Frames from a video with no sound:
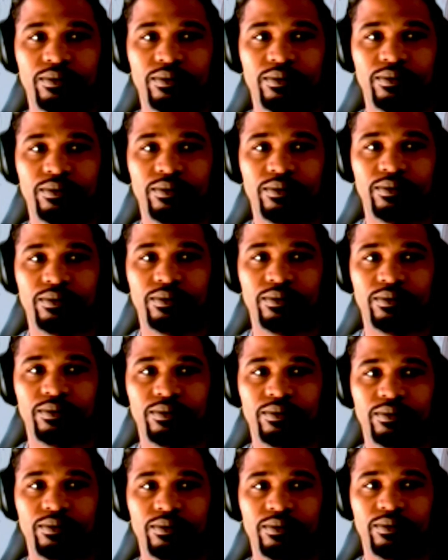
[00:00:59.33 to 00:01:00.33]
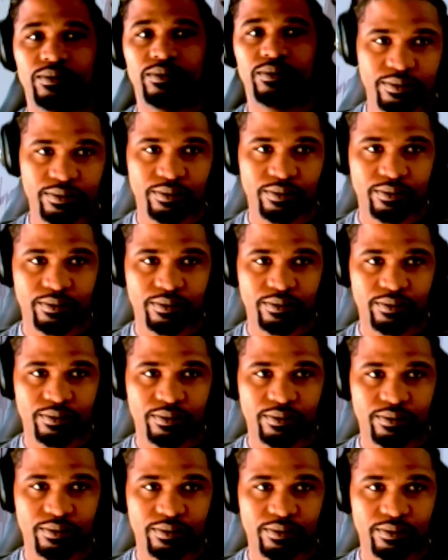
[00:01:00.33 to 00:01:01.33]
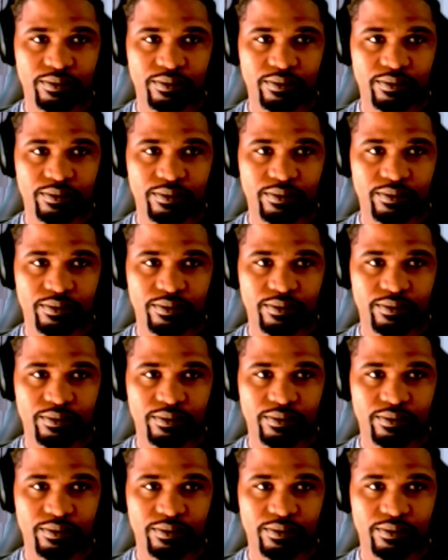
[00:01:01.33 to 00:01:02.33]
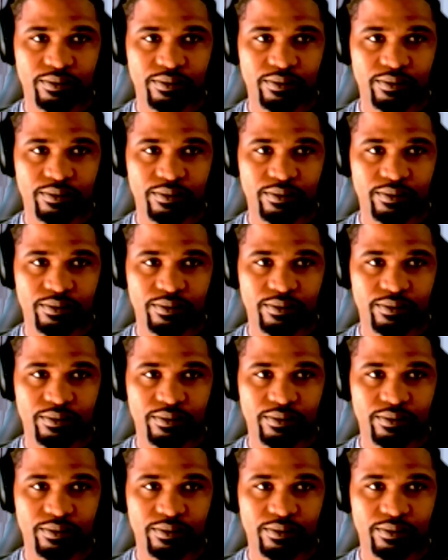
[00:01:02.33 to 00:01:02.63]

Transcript: Nobody speaks.